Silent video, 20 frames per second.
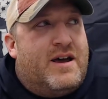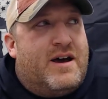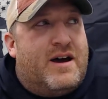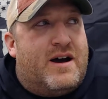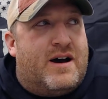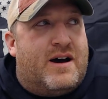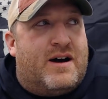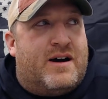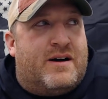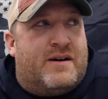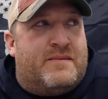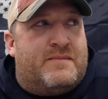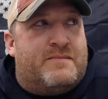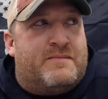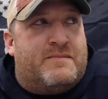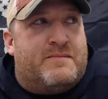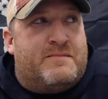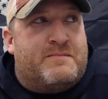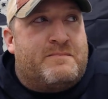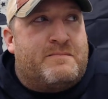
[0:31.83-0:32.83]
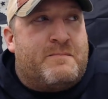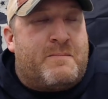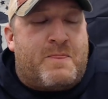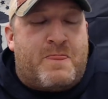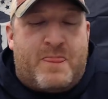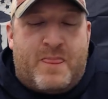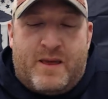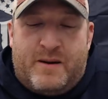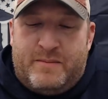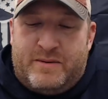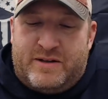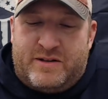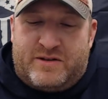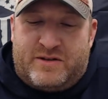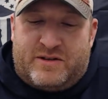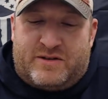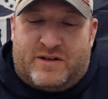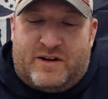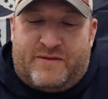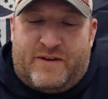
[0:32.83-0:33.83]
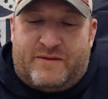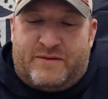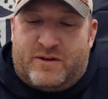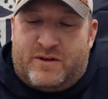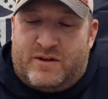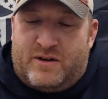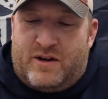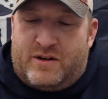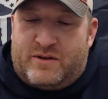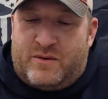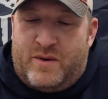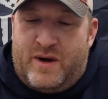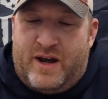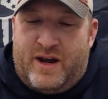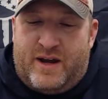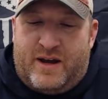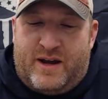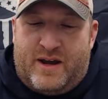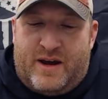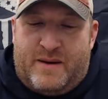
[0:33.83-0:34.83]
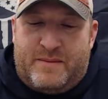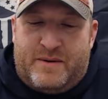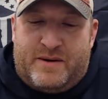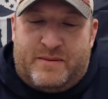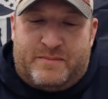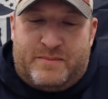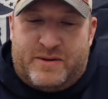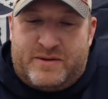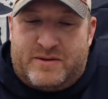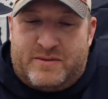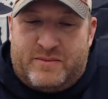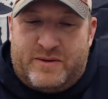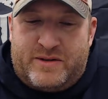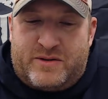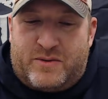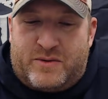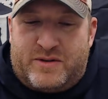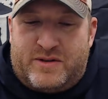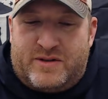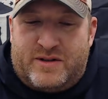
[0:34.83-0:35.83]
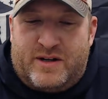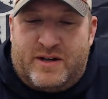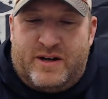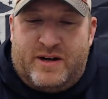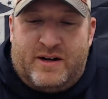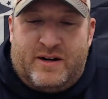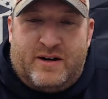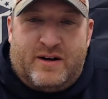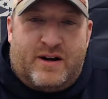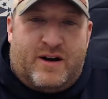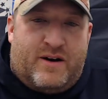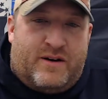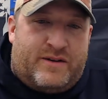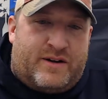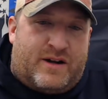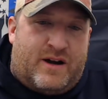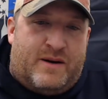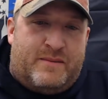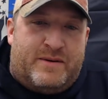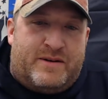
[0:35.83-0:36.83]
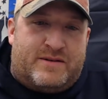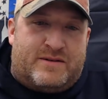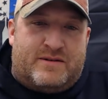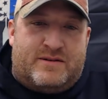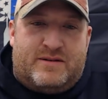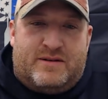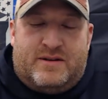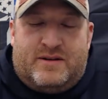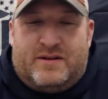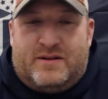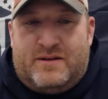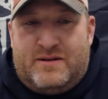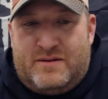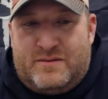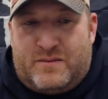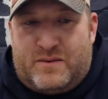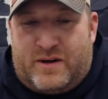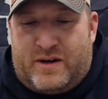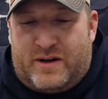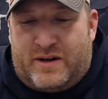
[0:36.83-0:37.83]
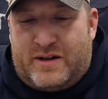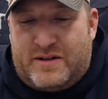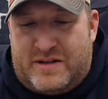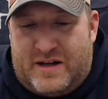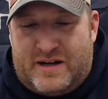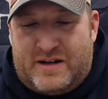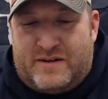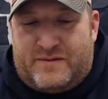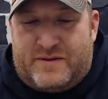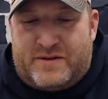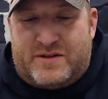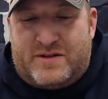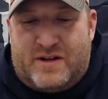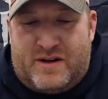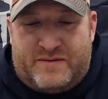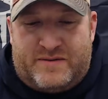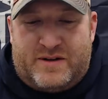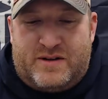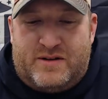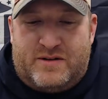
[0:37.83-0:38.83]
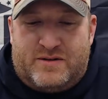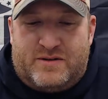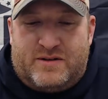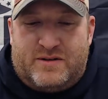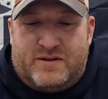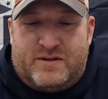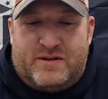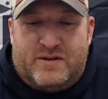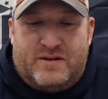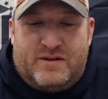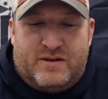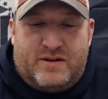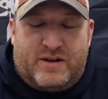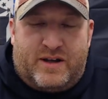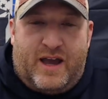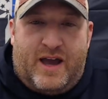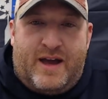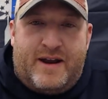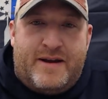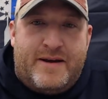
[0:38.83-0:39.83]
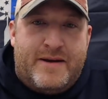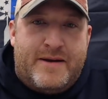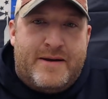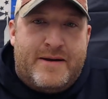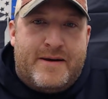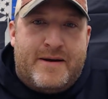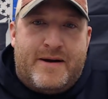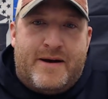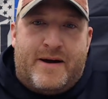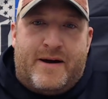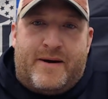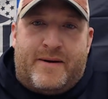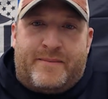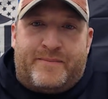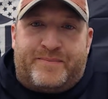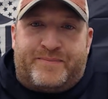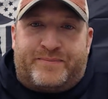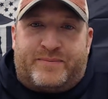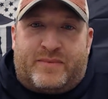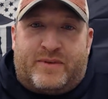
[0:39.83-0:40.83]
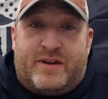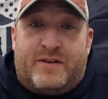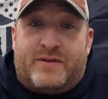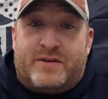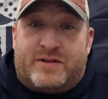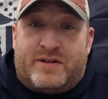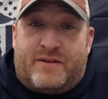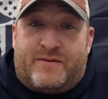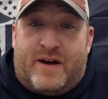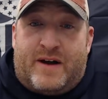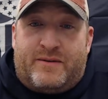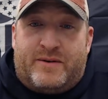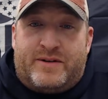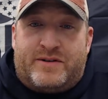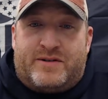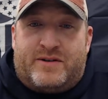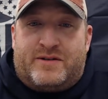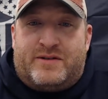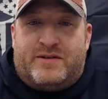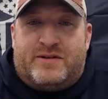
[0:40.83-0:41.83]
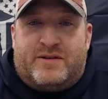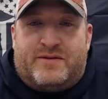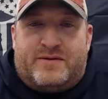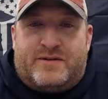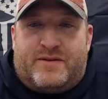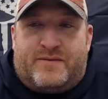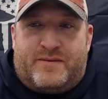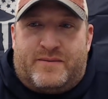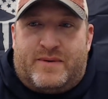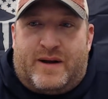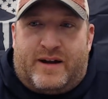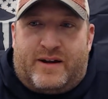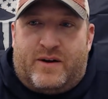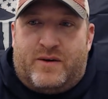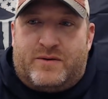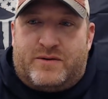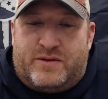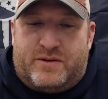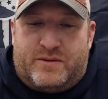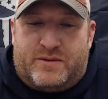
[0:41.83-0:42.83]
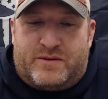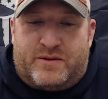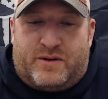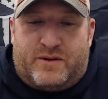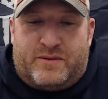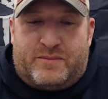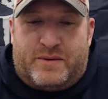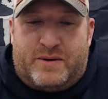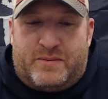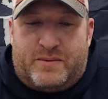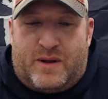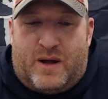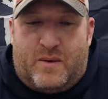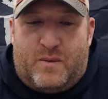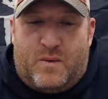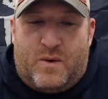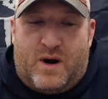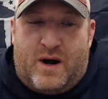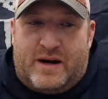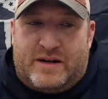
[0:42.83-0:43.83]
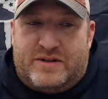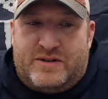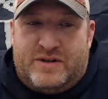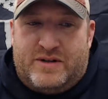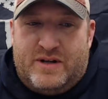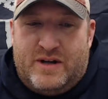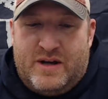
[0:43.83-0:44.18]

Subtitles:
But this is just stuff I've learned along the way. I'm going to put some resources in here, all the comments, and we're going to contain different stuff that you should look at. Different stuff I research and different stuff I go to, certain people I watch.